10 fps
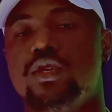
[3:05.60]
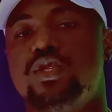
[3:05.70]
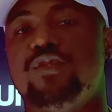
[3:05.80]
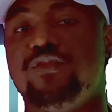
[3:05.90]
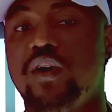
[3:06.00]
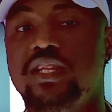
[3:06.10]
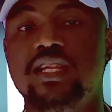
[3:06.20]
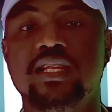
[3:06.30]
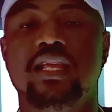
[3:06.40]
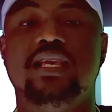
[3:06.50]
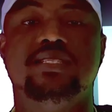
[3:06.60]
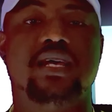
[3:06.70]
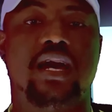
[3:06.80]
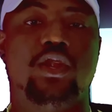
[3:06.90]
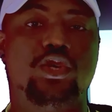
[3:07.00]
So funding is
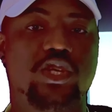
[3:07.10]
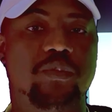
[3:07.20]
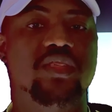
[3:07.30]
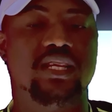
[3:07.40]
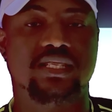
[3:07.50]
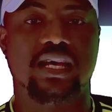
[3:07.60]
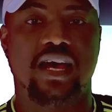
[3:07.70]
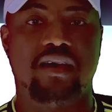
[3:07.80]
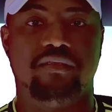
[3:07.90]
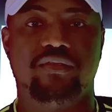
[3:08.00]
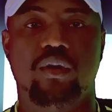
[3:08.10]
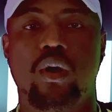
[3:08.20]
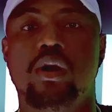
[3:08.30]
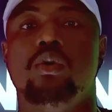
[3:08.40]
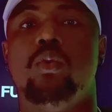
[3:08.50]
an awesome thing to have.
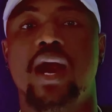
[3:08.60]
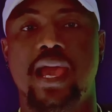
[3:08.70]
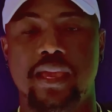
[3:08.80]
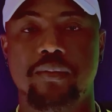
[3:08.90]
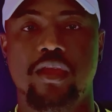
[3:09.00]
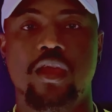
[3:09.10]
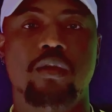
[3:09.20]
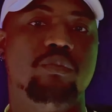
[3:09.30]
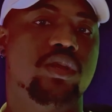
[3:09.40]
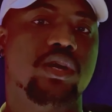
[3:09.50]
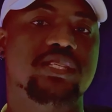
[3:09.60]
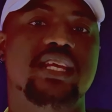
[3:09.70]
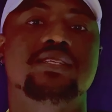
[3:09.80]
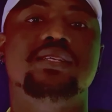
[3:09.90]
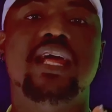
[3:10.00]
Why? Because
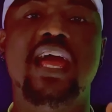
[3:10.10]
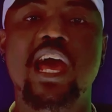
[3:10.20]
it's going to